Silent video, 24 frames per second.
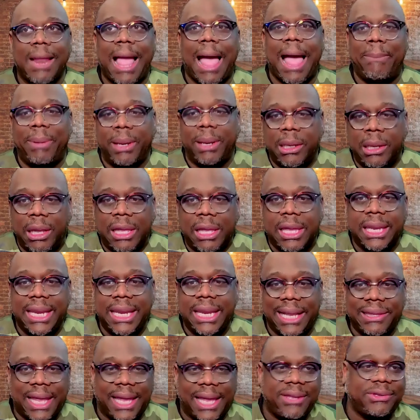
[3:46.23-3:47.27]
I've been looking
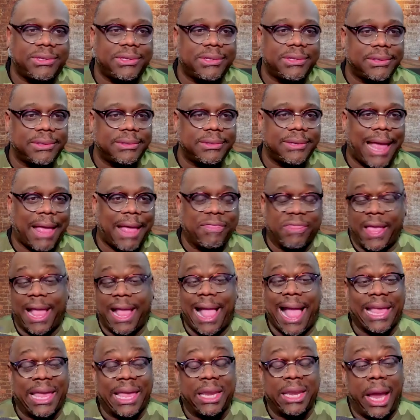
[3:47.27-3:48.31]
at this. I think
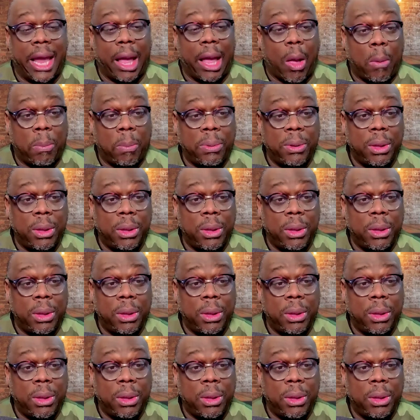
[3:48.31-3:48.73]
I can help.